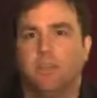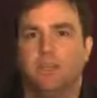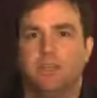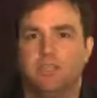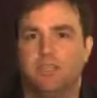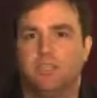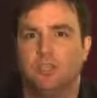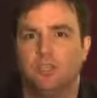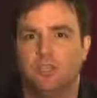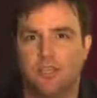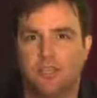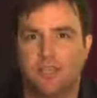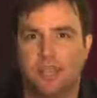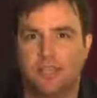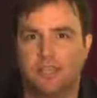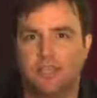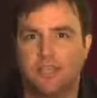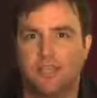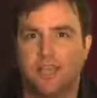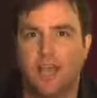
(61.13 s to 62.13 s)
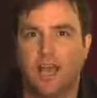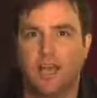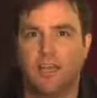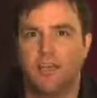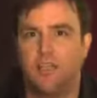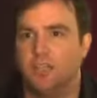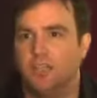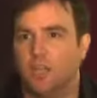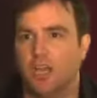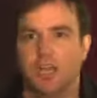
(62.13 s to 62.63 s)
but he's still sexy guy.
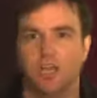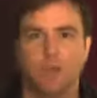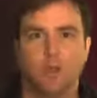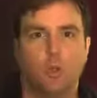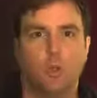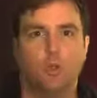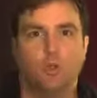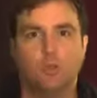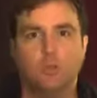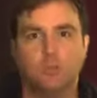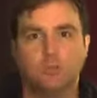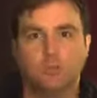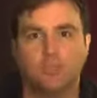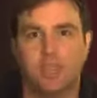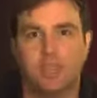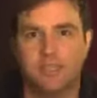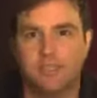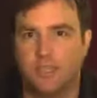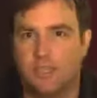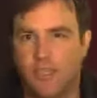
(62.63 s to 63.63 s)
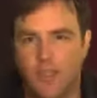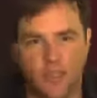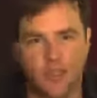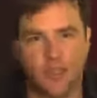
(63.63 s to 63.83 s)
Then you got a lawyer who's sexy.